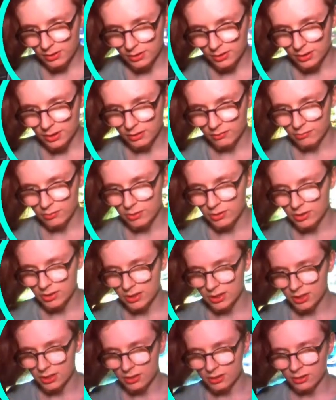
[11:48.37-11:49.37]
the
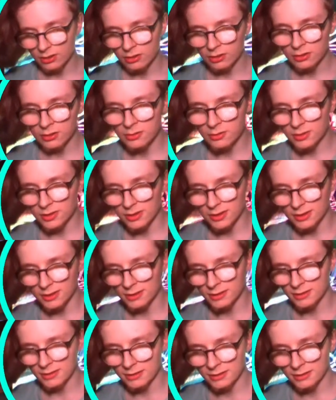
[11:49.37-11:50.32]
conversation closes.